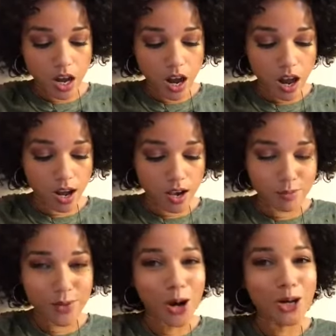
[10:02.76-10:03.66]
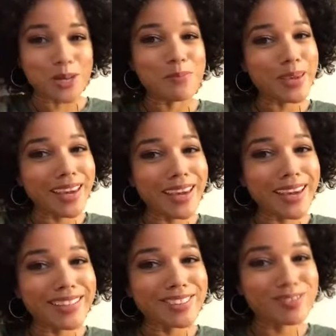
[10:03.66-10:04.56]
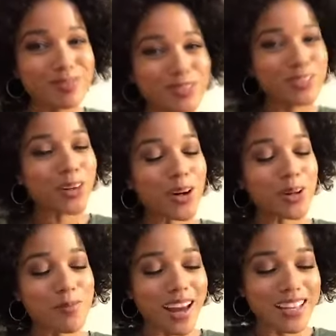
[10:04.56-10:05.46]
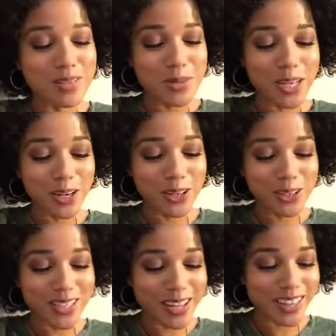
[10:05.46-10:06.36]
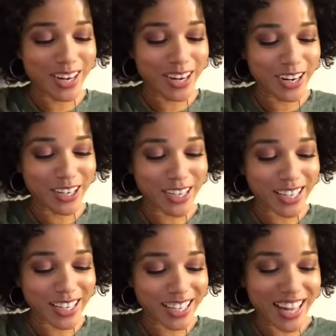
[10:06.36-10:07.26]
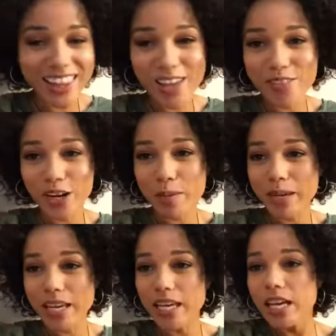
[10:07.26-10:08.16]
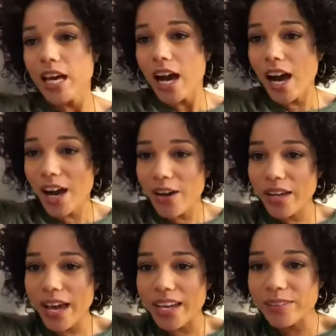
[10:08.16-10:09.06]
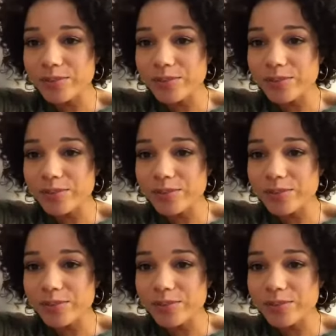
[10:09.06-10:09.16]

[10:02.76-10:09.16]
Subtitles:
Cardi B, for all my Dominican girls out there. I love Cardi B. Okay.